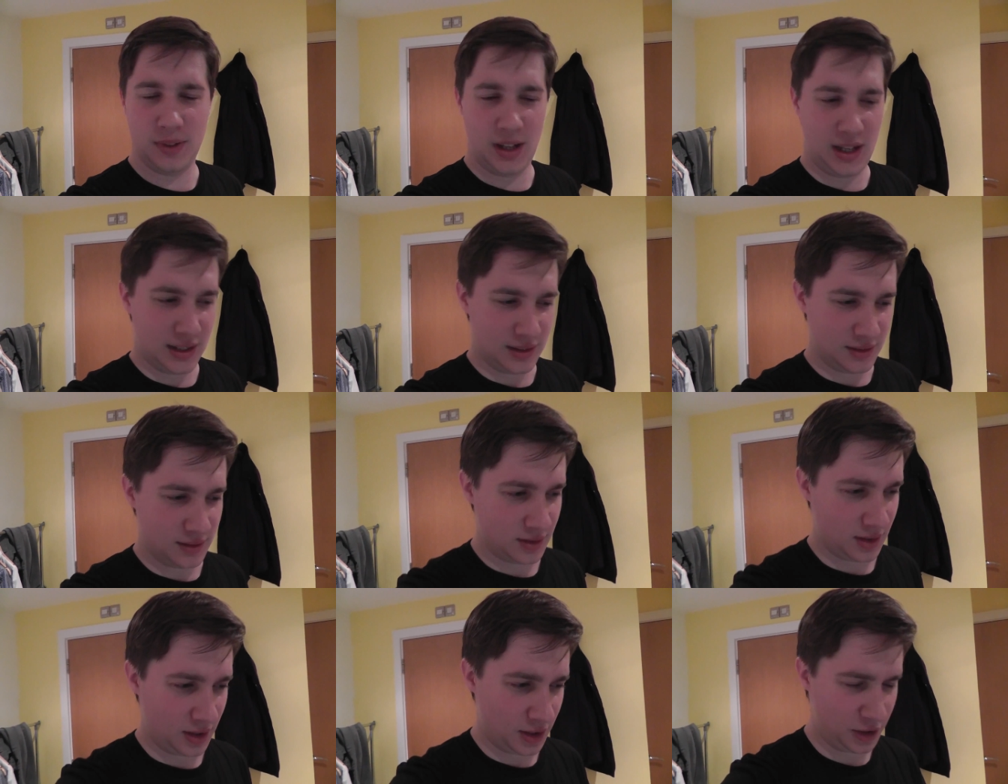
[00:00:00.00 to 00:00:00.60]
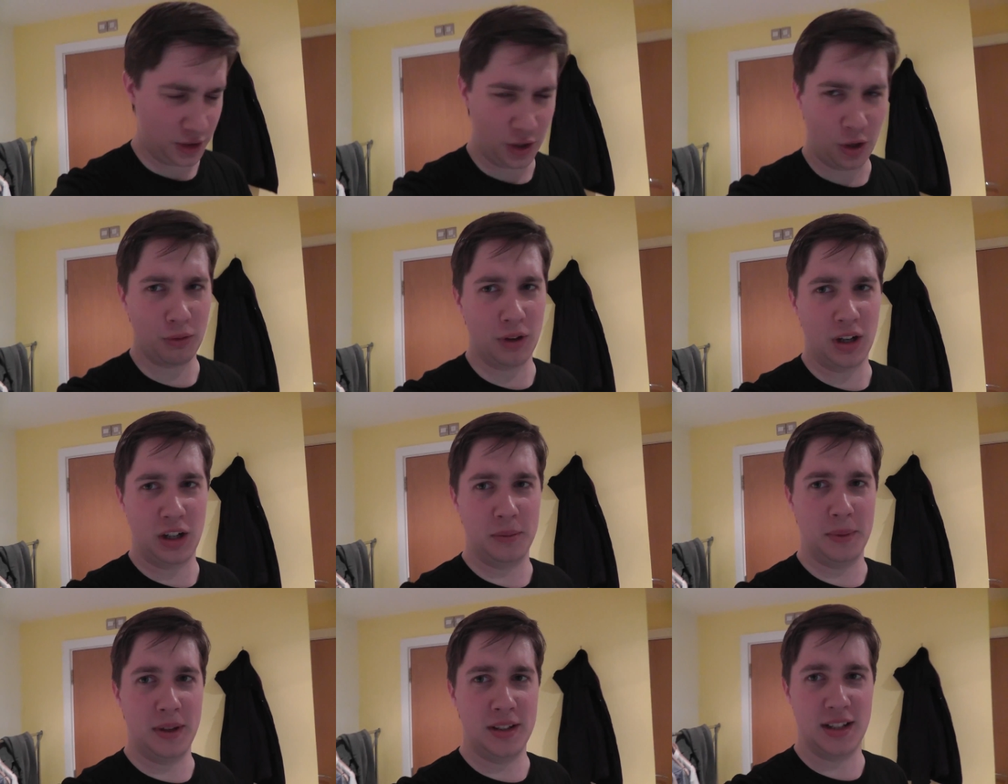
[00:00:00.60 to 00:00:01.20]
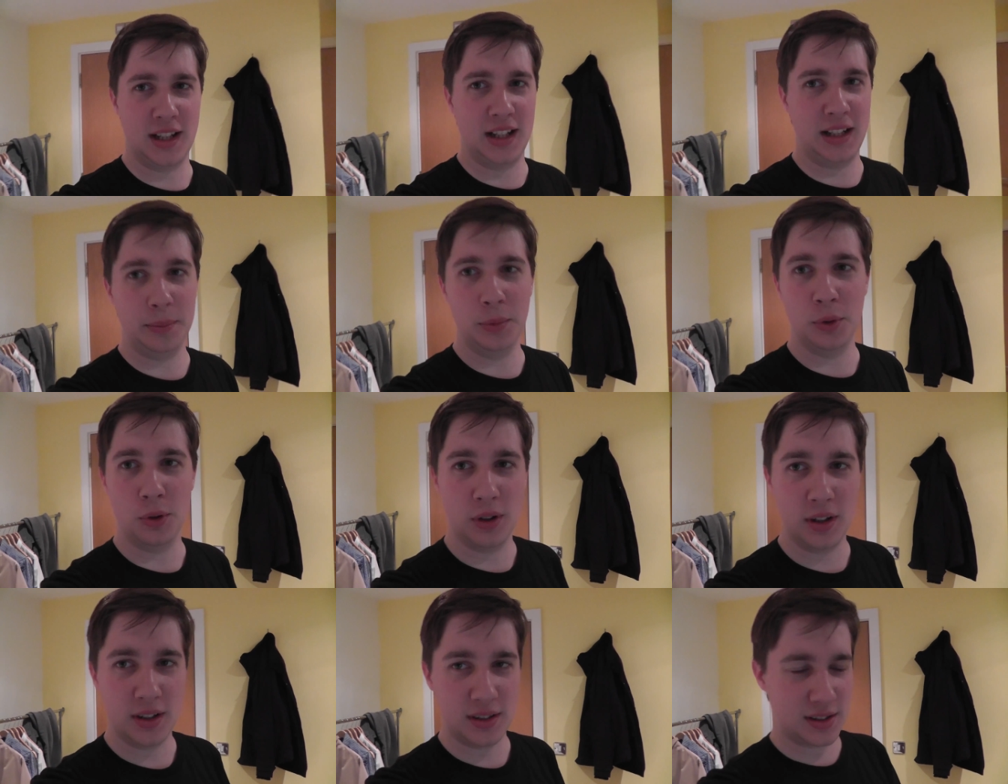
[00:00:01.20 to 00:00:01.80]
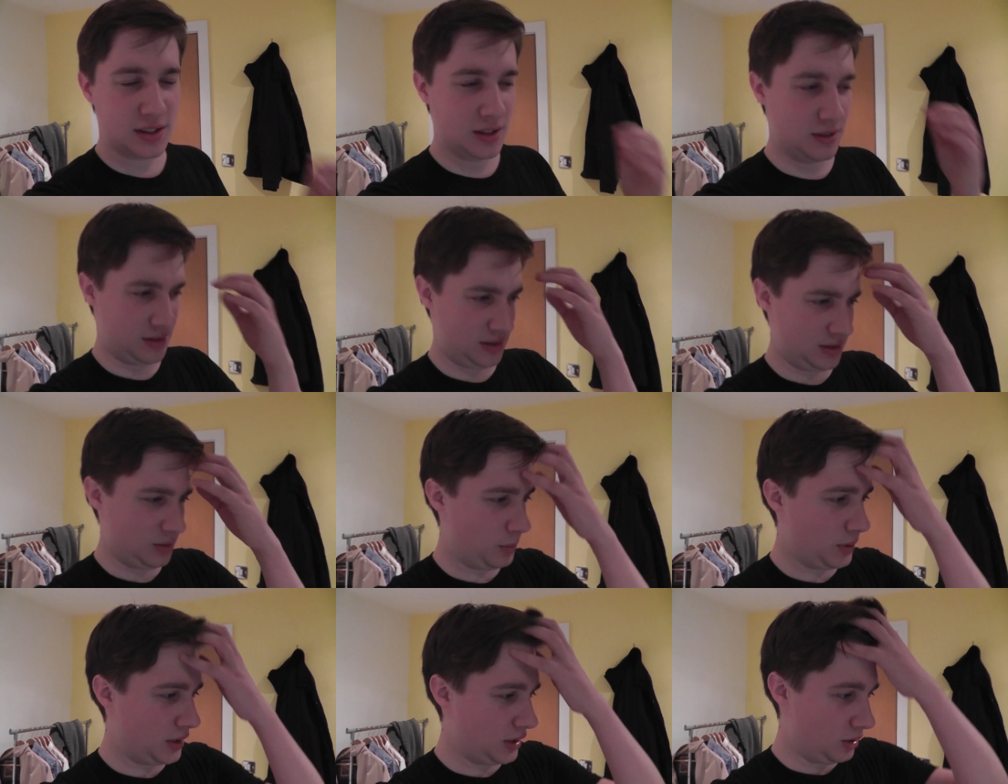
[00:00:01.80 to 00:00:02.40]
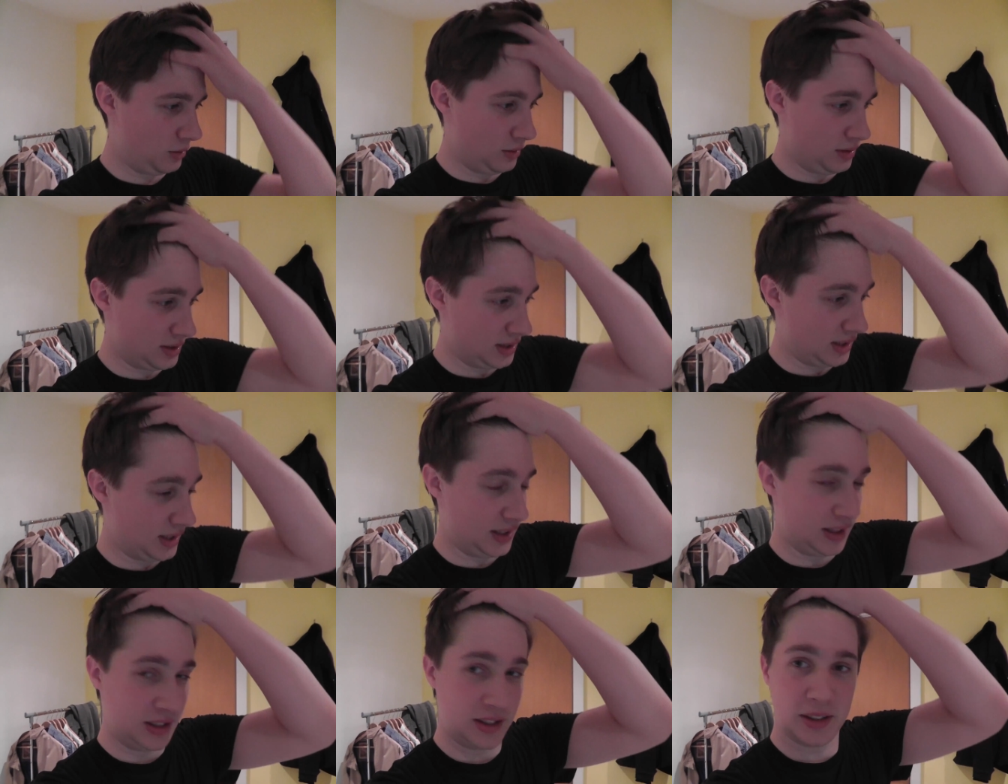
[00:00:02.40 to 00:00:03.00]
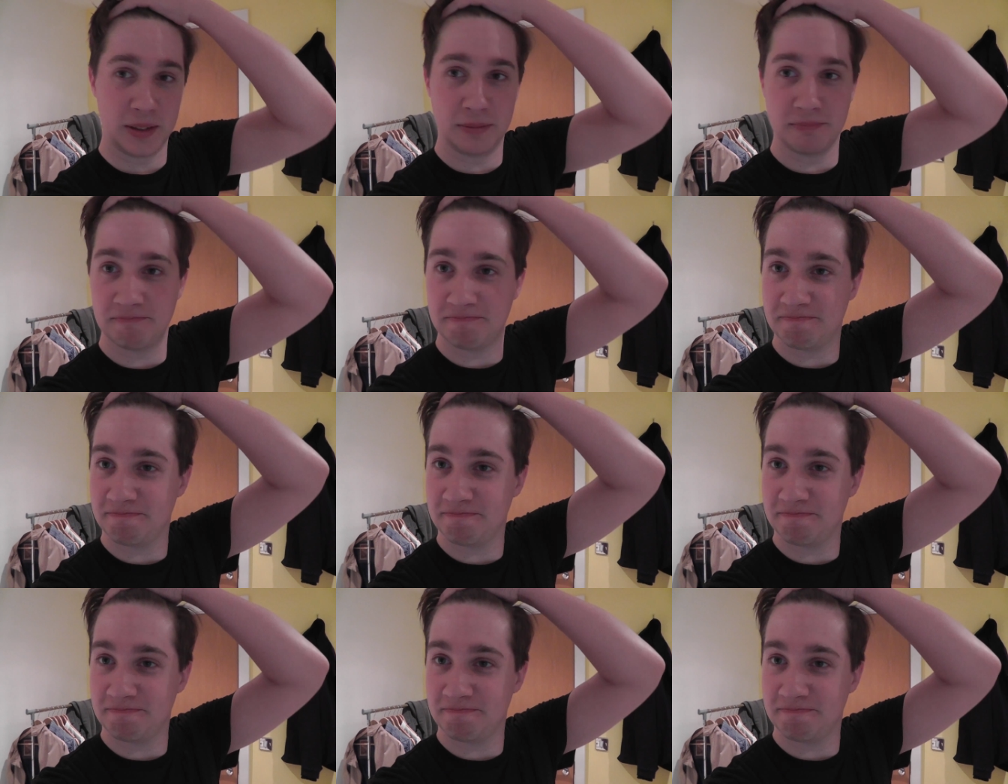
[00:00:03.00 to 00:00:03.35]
and I could not recommend it anymore. It's seriously the Wii U is like